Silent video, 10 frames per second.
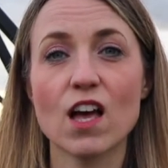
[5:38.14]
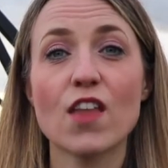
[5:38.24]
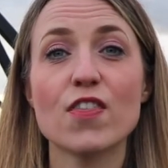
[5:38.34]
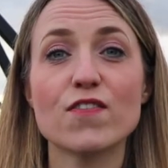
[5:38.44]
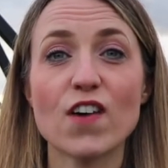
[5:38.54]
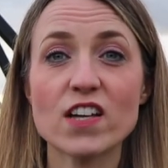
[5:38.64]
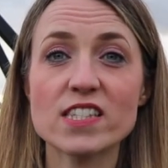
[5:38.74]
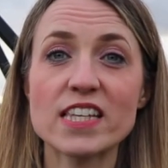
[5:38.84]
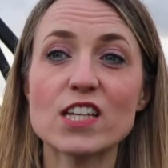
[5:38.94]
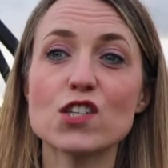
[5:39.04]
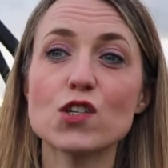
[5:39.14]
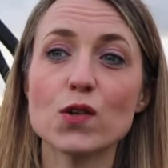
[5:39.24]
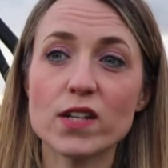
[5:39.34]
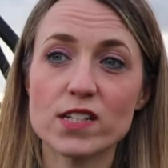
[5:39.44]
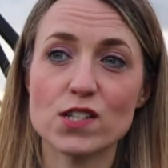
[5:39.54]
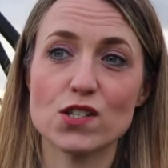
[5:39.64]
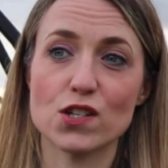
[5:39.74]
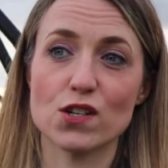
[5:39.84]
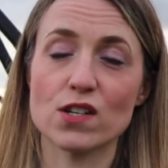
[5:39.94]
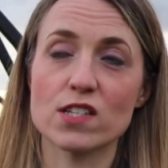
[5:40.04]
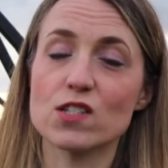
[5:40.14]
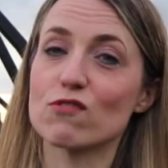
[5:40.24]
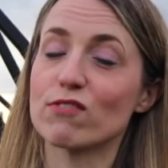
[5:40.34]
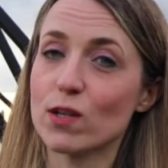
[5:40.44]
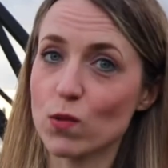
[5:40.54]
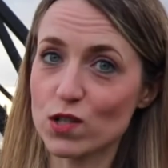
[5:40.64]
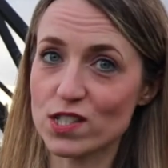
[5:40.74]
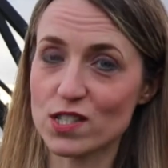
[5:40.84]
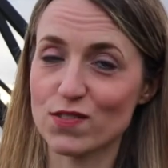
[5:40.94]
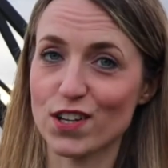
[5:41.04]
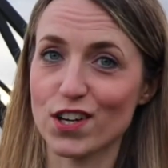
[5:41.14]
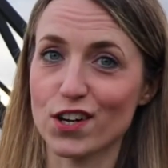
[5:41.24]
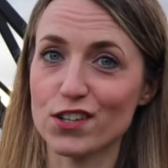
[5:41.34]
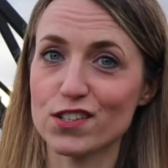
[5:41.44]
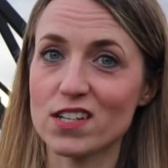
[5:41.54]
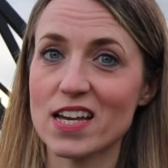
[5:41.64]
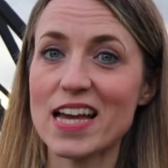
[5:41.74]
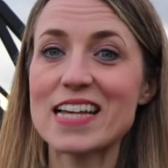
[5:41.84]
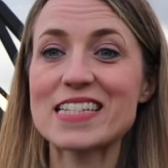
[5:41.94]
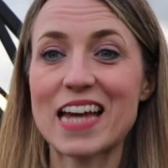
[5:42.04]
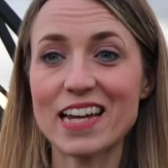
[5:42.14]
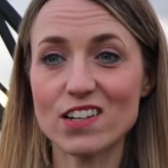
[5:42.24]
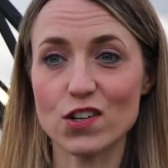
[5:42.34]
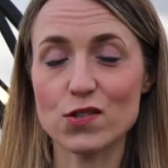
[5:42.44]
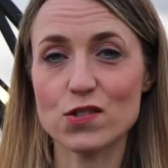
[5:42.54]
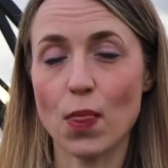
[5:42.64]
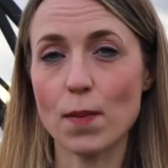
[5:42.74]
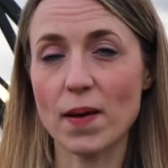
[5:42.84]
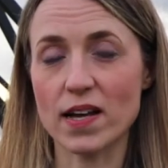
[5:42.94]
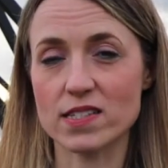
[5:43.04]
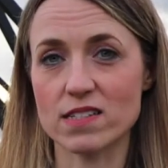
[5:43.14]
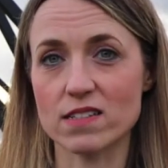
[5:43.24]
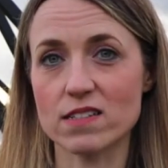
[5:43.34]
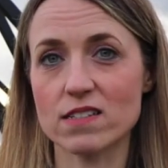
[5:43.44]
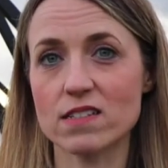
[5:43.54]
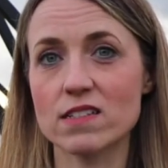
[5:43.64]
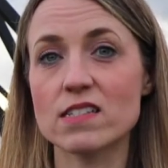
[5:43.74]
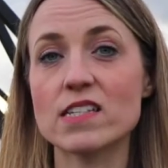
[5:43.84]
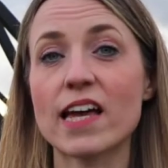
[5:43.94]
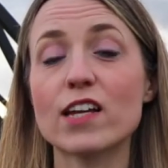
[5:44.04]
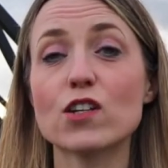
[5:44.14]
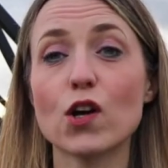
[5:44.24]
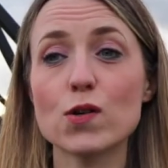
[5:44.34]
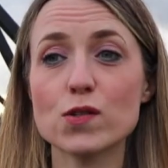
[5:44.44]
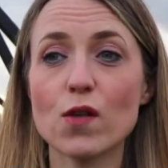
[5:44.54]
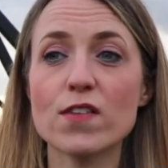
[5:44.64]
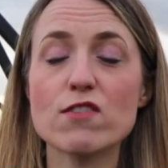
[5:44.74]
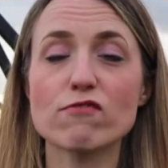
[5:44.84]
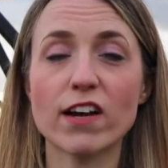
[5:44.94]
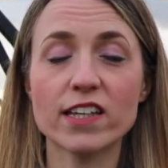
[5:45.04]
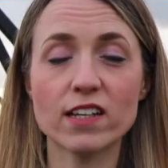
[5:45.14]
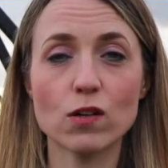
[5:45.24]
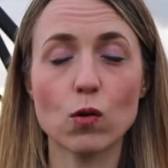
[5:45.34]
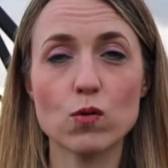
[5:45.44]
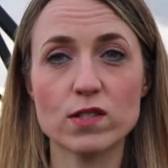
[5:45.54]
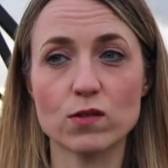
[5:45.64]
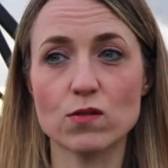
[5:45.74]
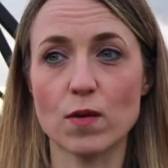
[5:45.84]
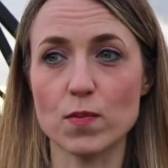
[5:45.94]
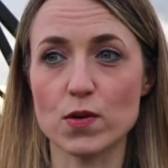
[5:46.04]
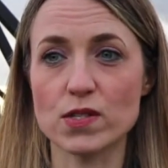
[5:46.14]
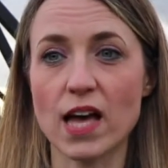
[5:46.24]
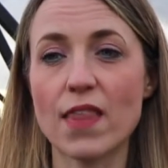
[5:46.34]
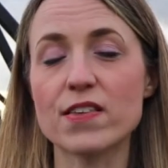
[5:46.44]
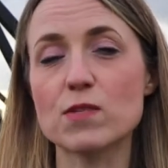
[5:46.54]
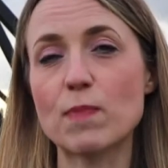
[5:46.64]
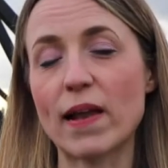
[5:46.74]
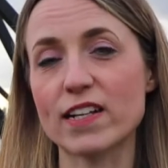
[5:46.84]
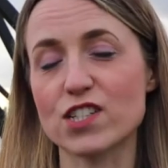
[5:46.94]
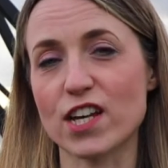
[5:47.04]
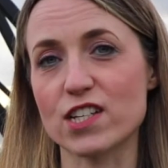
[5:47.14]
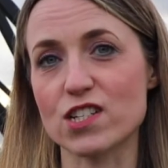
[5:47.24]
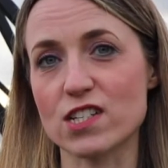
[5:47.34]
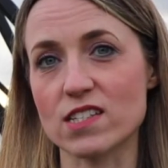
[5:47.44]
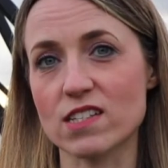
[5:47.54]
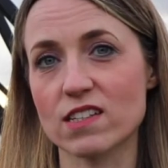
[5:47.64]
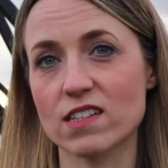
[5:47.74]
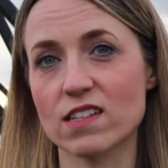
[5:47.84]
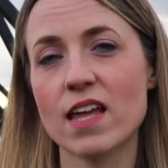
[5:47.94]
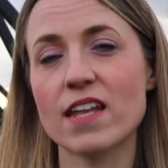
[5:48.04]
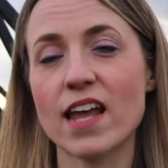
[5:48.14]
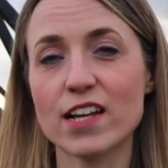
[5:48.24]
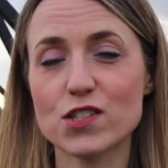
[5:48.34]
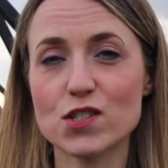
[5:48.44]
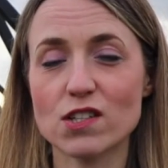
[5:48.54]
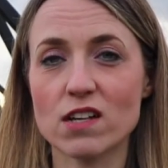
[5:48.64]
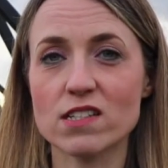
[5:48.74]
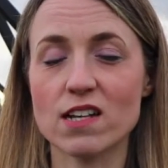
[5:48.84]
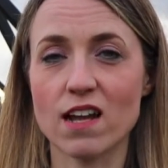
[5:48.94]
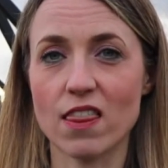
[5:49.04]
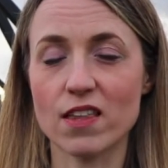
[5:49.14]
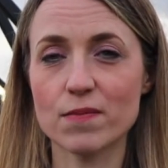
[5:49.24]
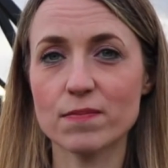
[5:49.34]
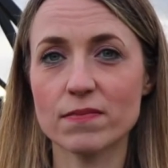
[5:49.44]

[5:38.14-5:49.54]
The first thing you need to do is to re-watch this video, take notes on the pattern, take notes on the irregular ordinal numbers and the spelling changes. Next, you start to learn them.